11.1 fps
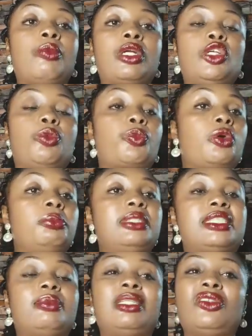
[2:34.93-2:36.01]
money you
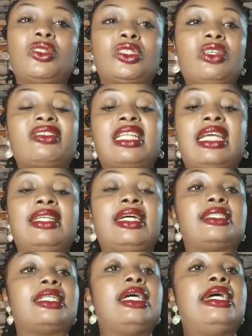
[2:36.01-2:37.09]
promised me. No stuff like that.